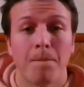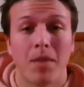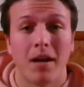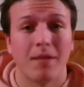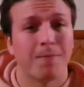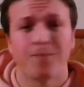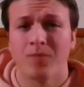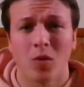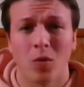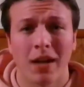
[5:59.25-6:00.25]
But
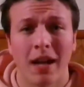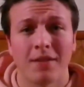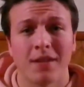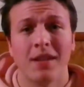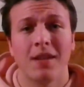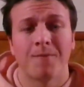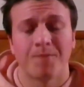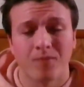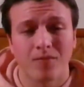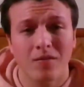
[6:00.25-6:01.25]
we're going to have to see.
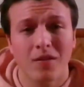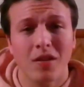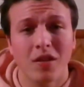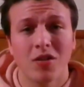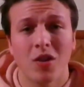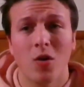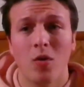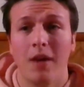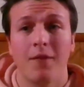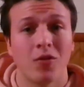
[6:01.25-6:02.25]

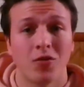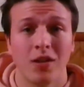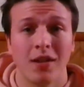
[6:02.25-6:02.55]
So if you enjoyed